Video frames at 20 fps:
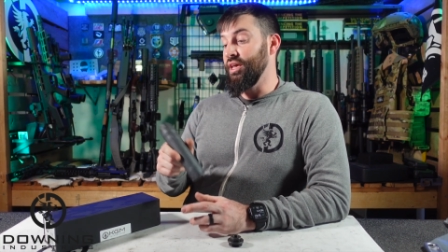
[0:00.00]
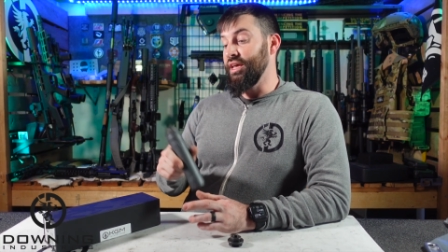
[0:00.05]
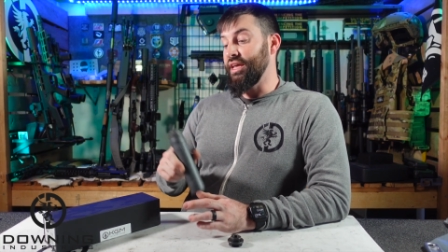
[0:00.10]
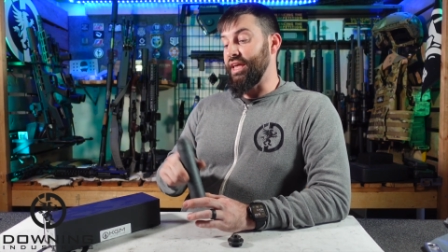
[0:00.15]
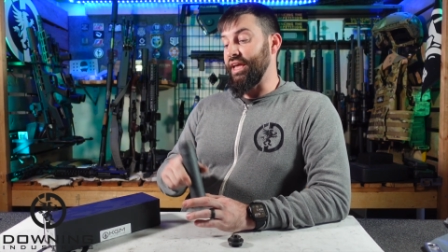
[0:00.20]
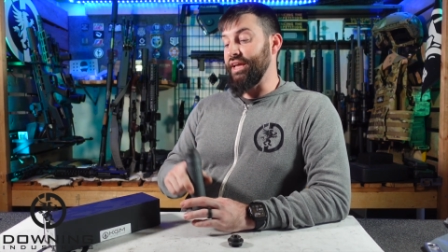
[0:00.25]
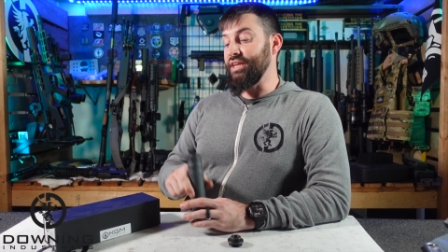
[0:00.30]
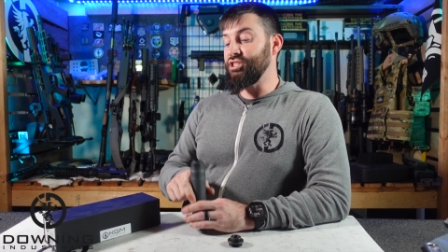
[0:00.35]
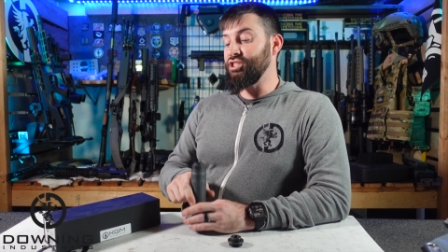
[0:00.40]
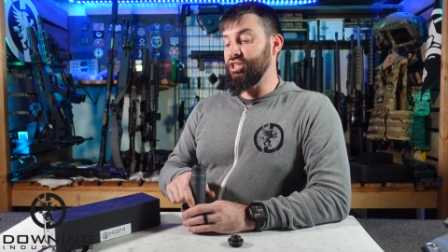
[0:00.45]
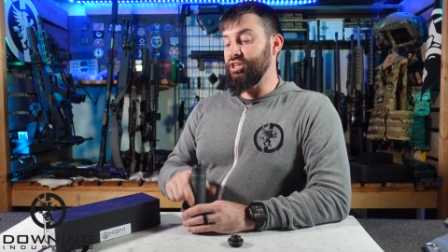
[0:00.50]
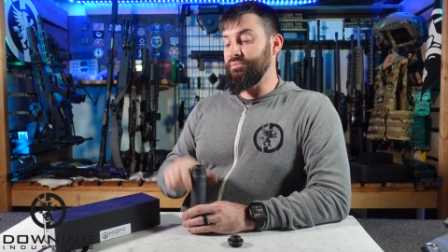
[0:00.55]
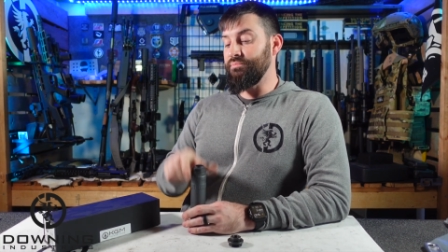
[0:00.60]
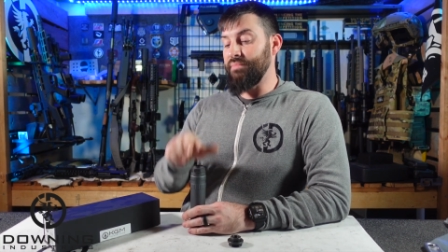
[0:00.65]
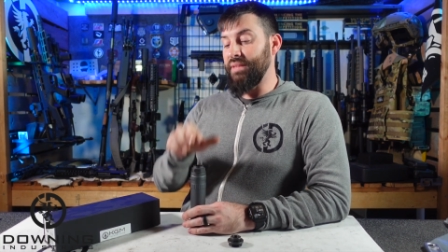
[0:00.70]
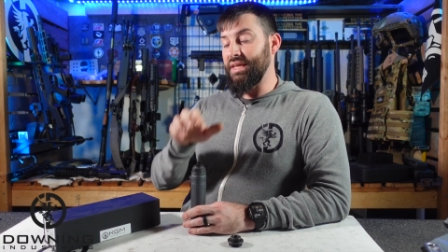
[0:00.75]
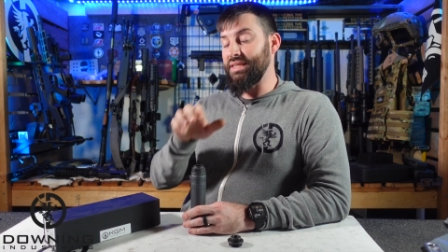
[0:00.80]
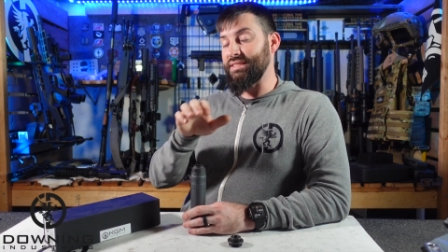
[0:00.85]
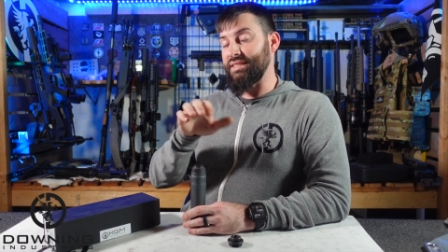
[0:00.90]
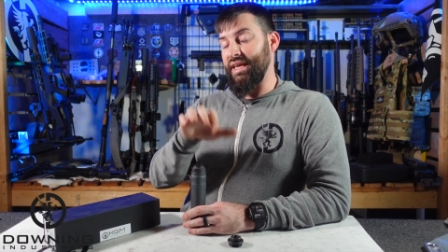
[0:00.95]
KGM
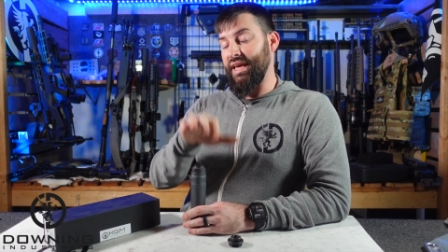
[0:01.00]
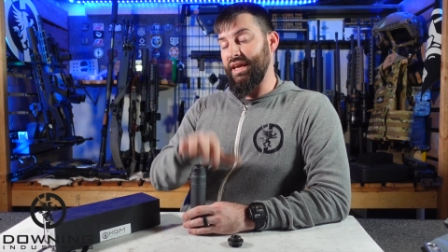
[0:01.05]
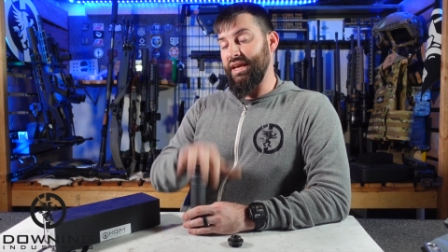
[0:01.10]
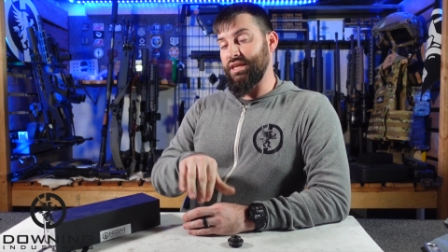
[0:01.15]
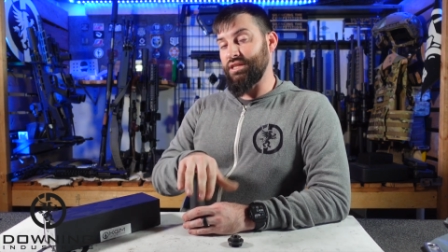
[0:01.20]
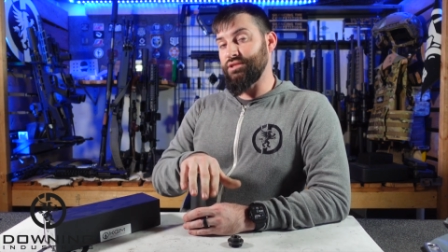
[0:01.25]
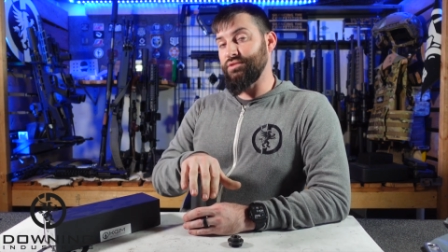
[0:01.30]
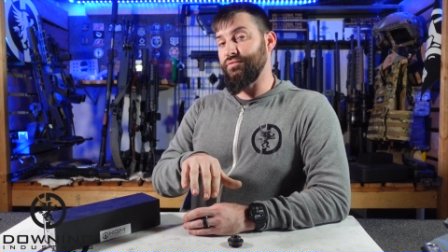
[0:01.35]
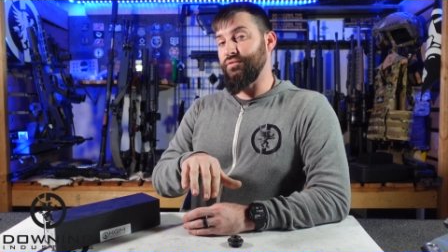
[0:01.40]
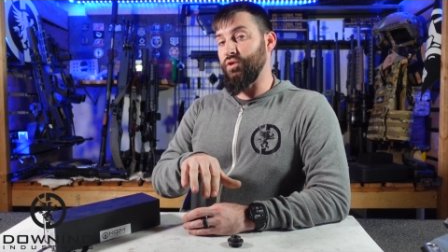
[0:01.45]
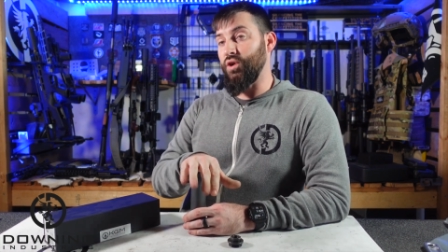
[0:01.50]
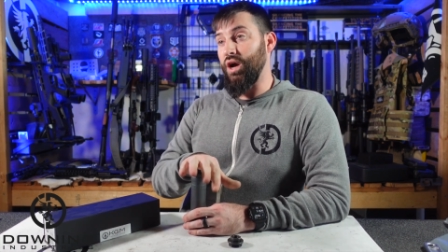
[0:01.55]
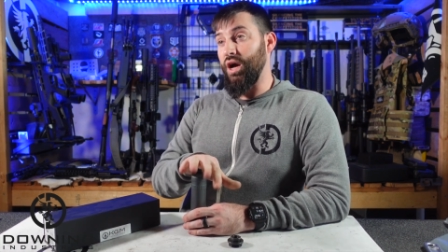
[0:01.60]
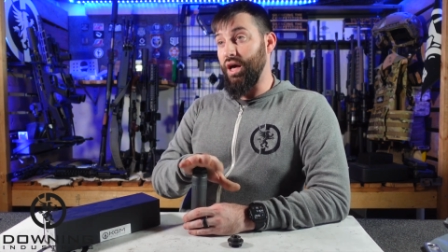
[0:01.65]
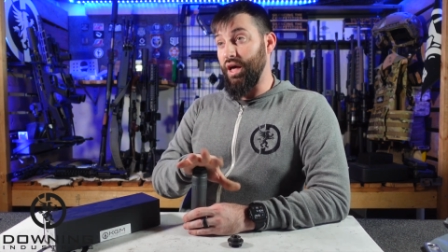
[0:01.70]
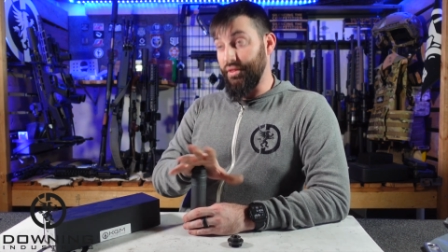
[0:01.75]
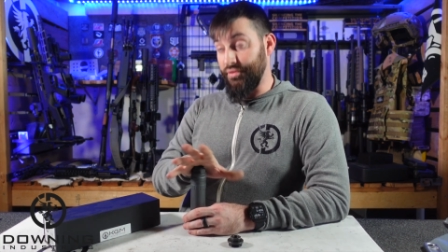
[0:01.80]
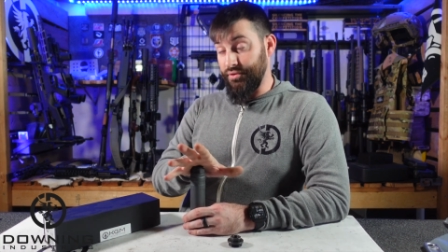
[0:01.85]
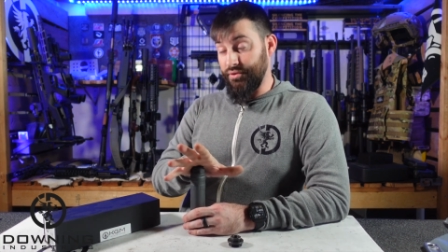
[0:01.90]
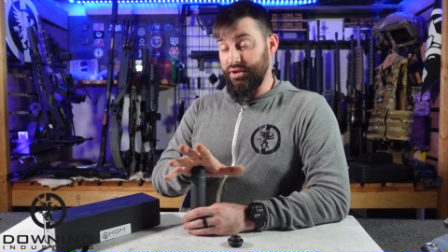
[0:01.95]
makes cans for
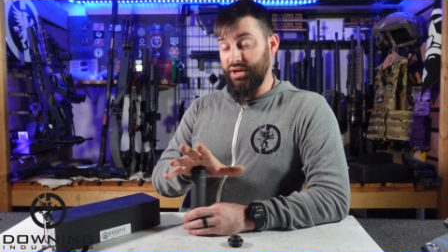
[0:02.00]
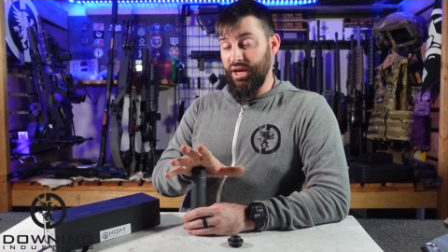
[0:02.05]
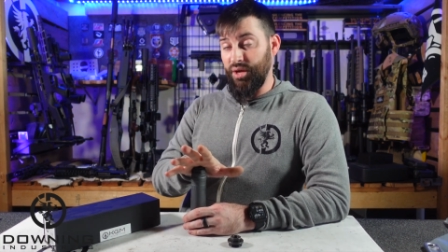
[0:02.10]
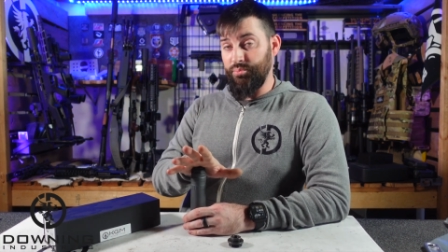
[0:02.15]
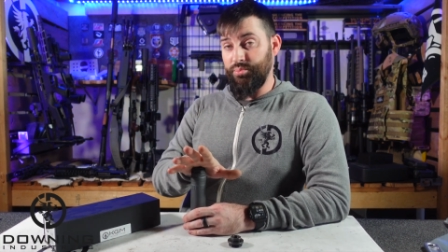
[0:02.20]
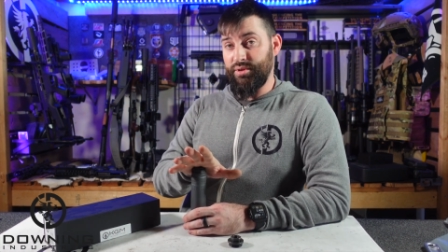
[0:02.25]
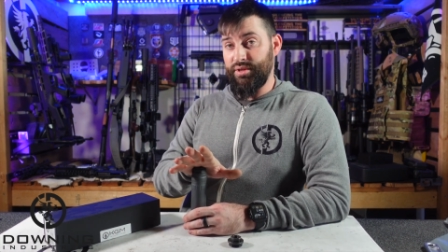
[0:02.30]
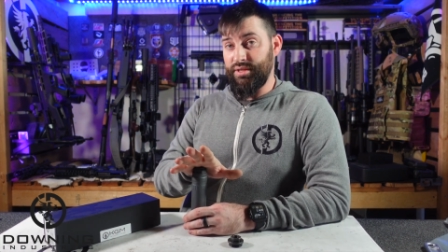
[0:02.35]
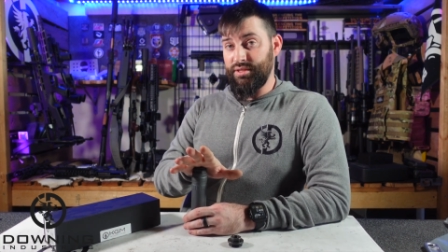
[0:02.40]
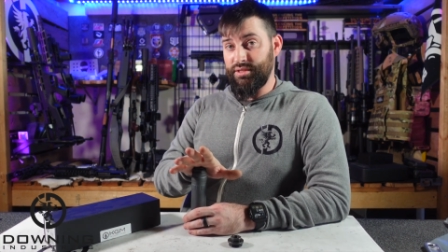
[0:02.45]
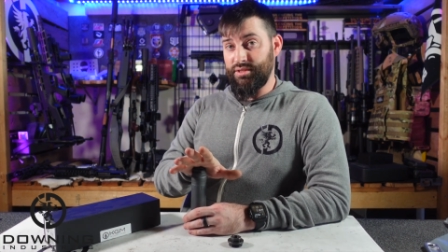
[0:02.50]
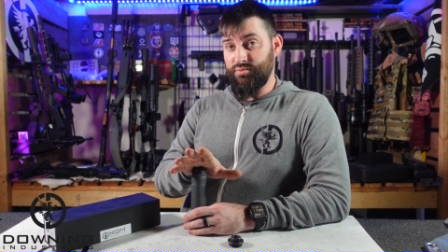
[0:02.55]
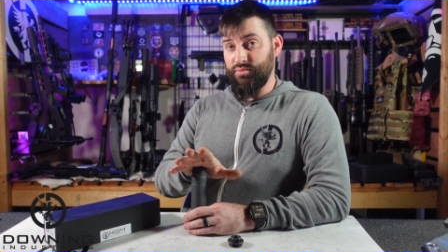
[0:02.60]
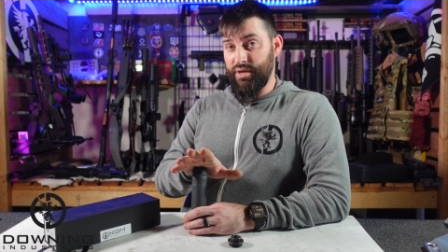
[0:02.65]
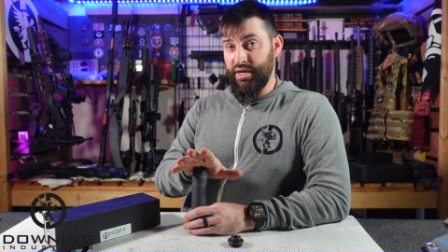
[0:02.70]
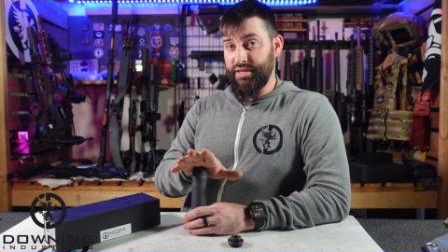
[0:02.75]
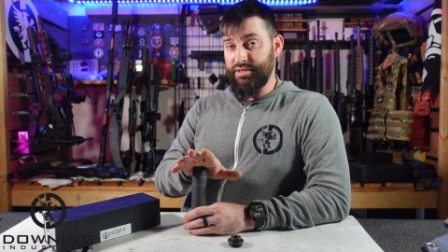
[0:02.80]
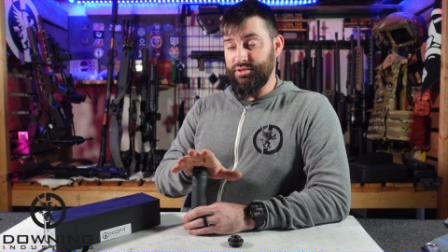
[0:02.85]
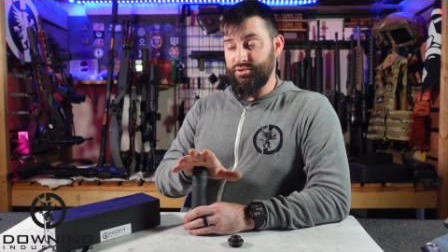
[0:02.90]
other companies, right?